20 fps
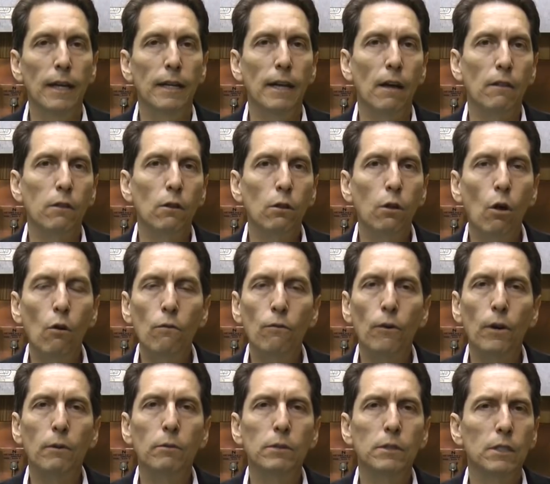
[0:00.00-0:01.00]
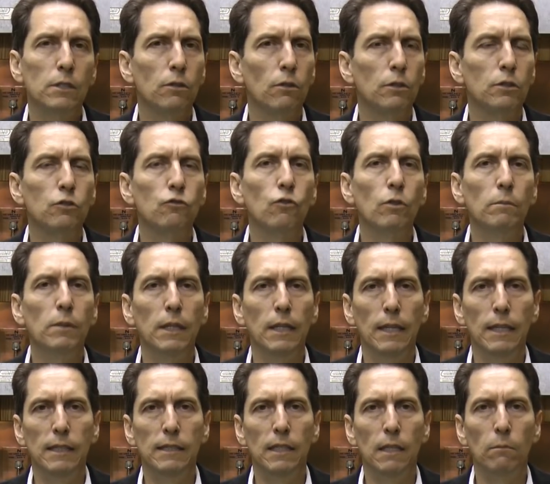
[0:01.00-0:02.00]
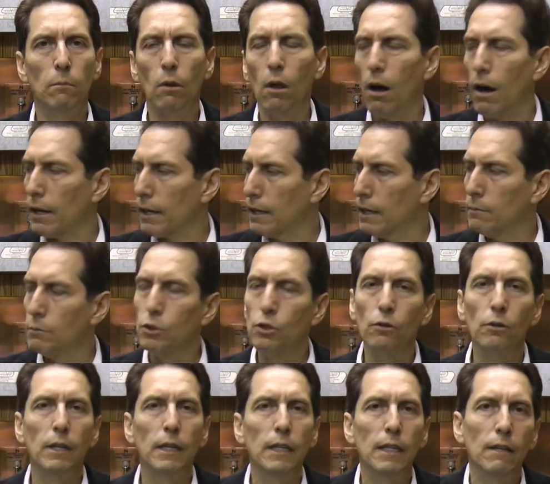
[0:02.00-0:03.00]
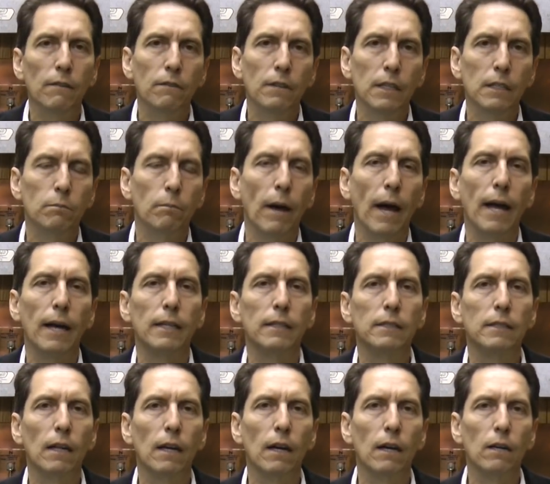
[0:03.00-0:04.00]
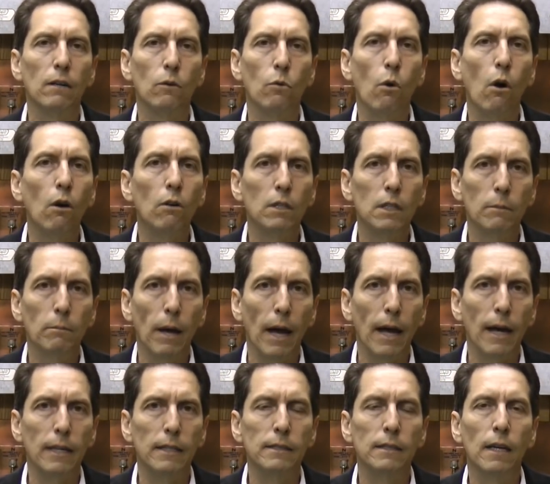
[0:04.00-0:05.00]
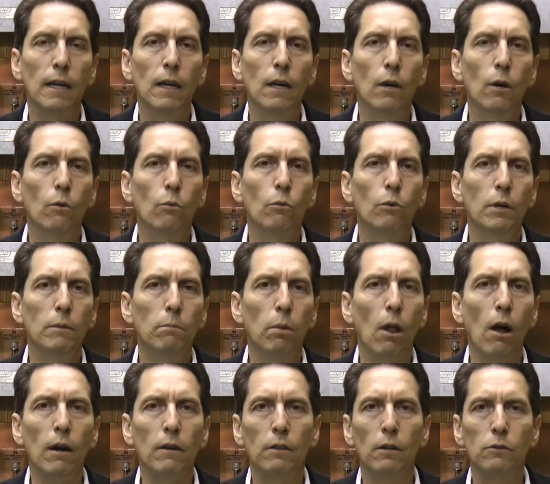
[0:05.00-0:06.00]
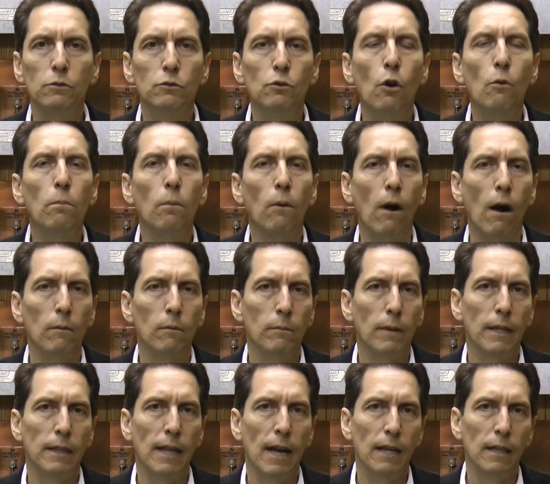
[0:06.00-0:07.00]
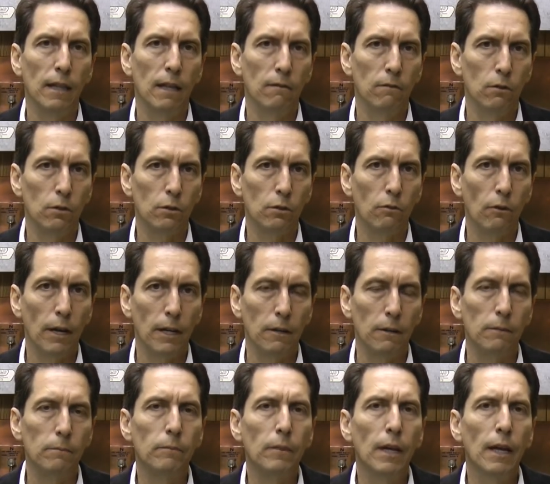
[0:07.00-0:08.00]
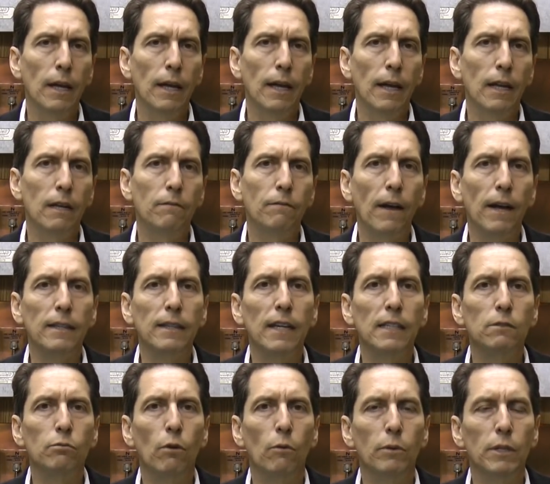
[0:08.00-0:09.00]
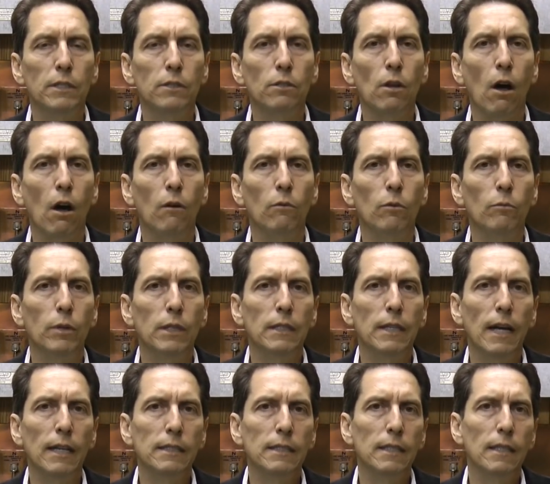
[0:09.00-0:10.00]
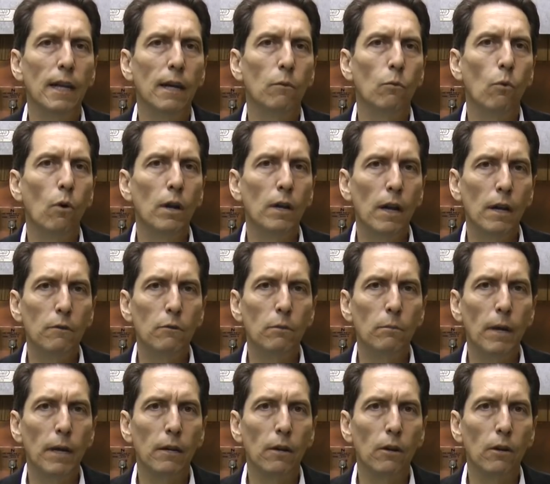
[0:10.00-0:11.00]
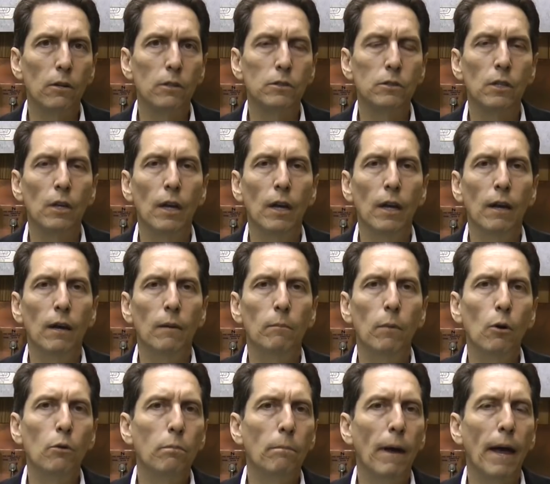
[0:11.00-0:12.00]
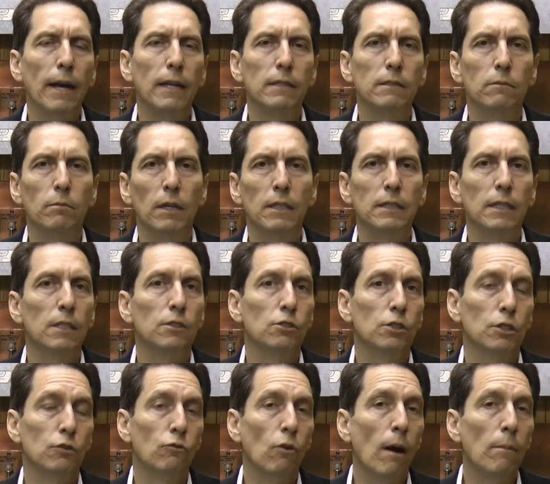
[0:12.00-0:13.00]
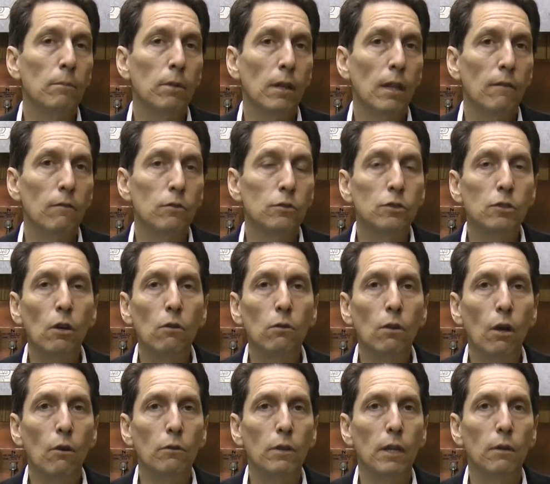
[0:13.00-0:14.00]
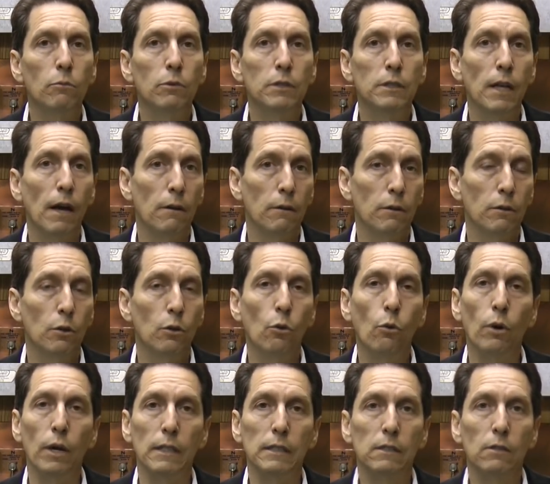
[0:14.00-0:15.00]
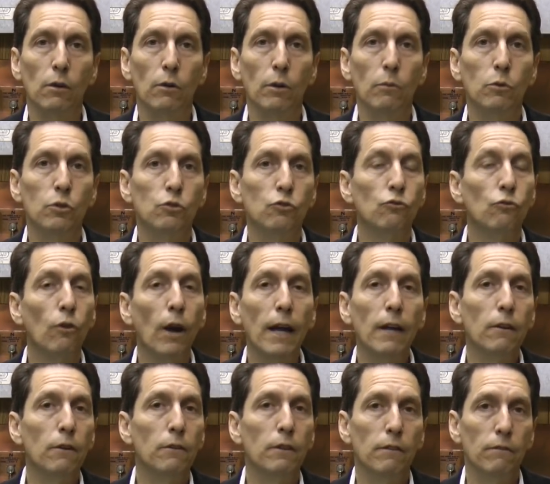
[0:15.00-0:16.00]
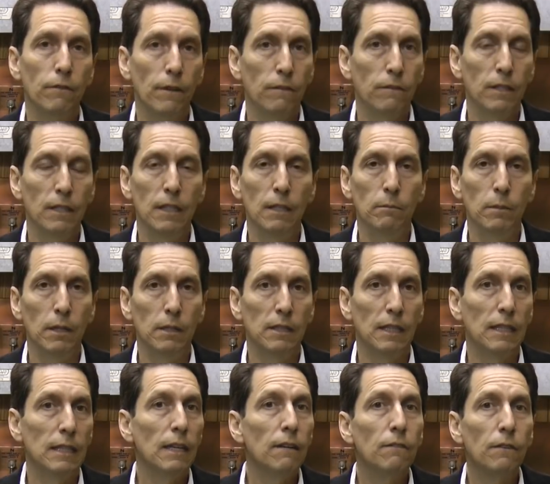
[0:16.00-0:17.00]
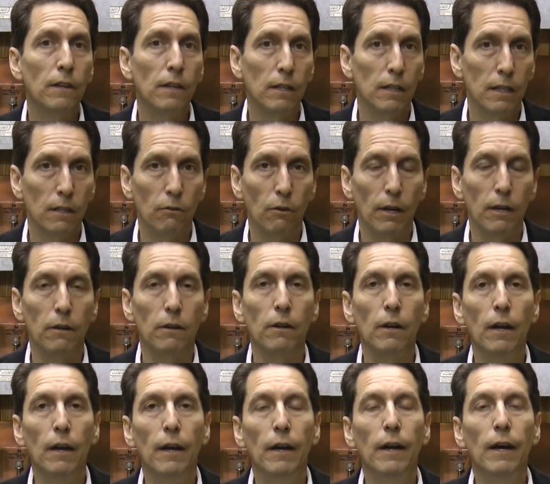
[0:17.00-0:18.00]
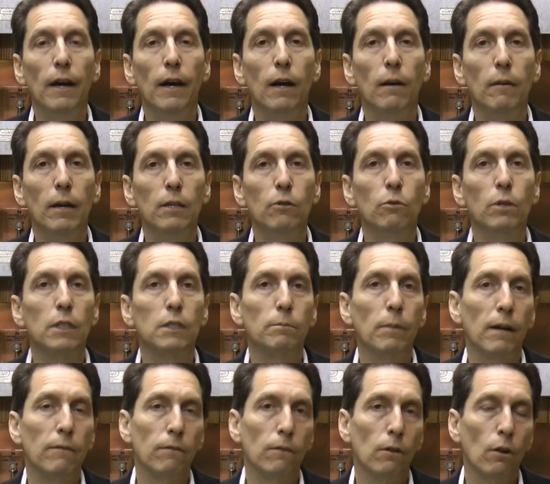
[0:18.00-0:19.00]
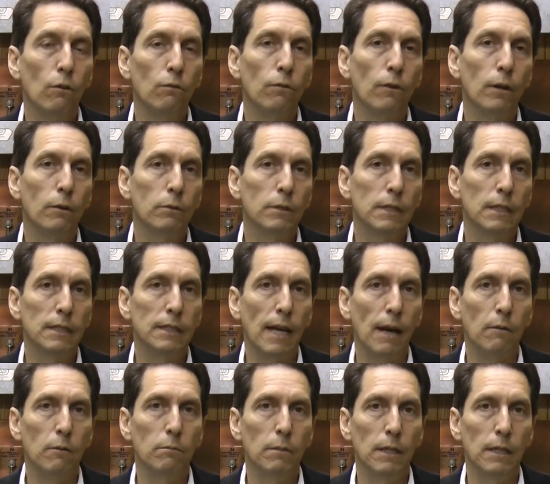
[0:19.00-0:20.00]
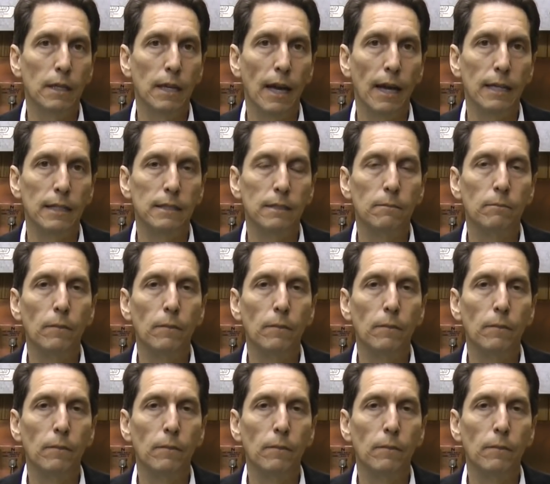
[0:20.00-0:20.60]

Now, the low frequencies are extremely easy to block, and I'm sure any of these bags, uh, quality bags, would block those no problem at that level or greater. And in fact, that's what we saw. When we tested at one hundred megahertz, both bags essentially dropped the level so low that it was down in the noise. So it was greater than fifty D B, significantly greater. Um, and you would expect for low frequencies that would be the case.